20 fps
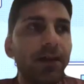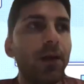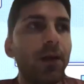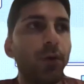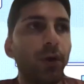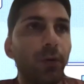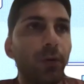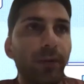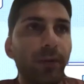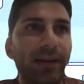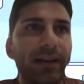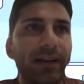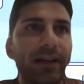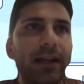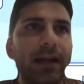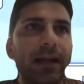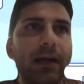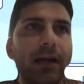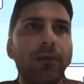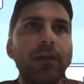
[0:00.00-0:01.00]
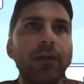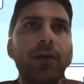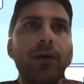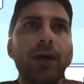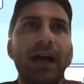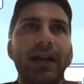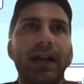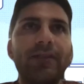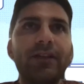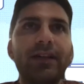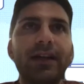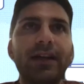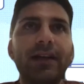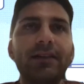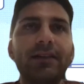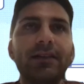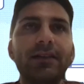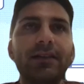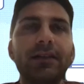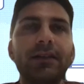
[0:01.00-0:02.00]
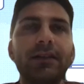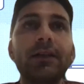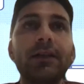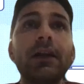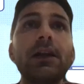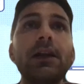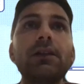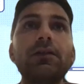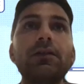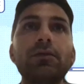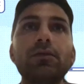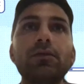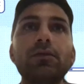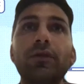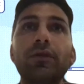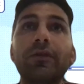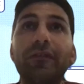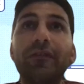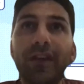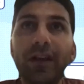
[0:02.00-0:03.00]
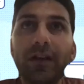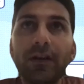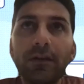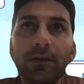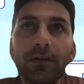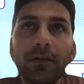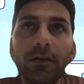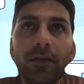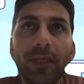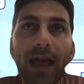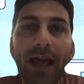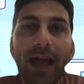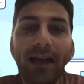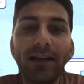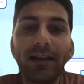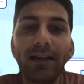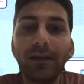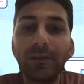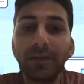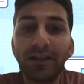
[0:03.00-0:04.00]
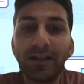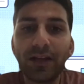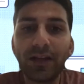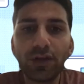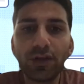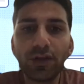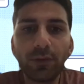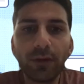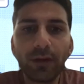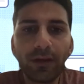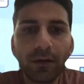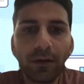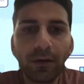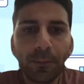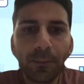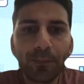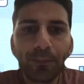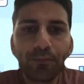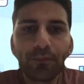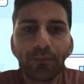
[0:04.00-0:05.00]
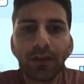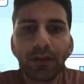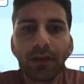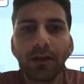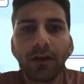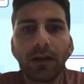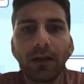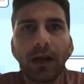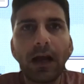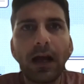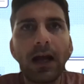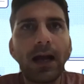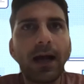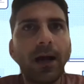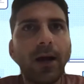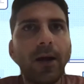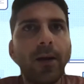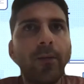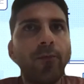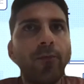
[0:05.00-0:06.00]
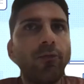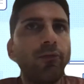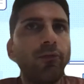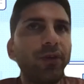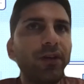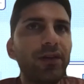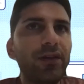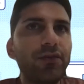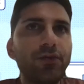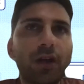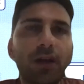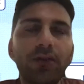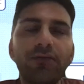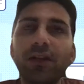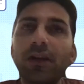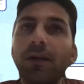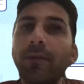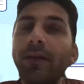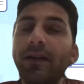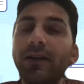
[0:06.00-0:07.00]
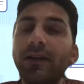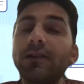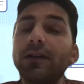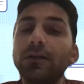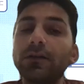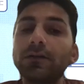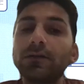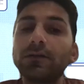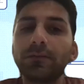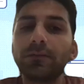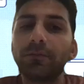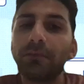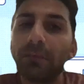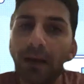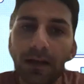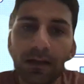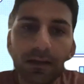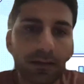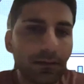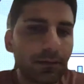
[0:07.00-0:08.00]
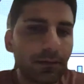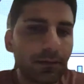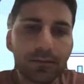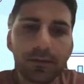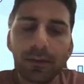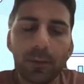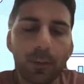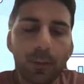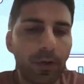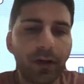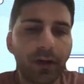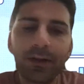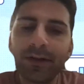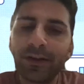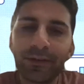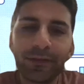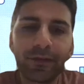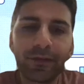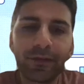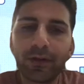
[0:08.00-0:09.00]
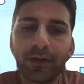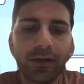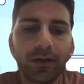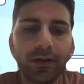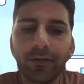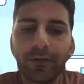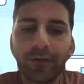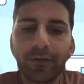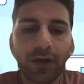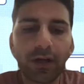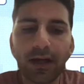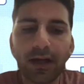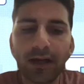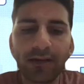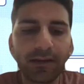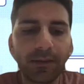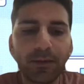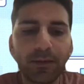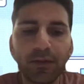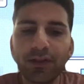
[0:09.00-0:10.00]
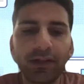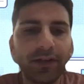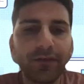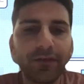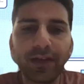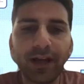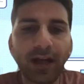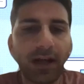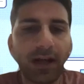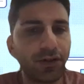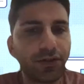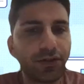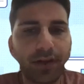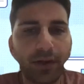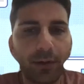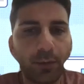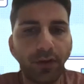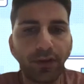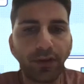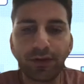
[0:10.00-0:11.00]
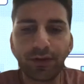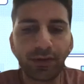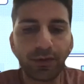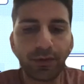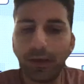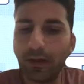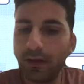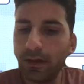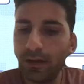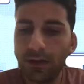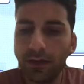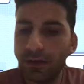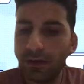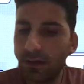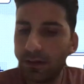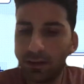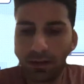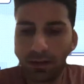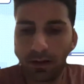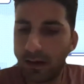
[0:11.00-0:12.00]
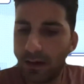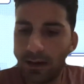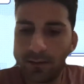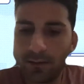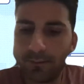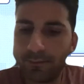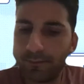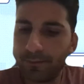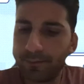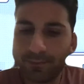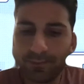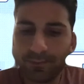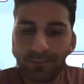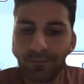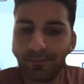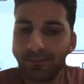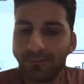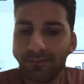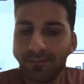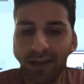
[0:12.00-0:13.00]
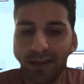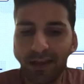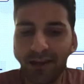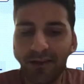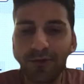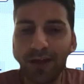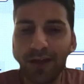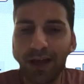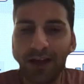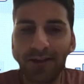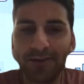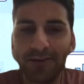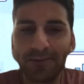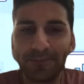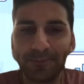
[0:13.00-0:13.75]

We will allow, though, advertisers to configure that limitation window. We do not recommend it, though, but we're here for our customers, and if they understand what they're doing, they can do that.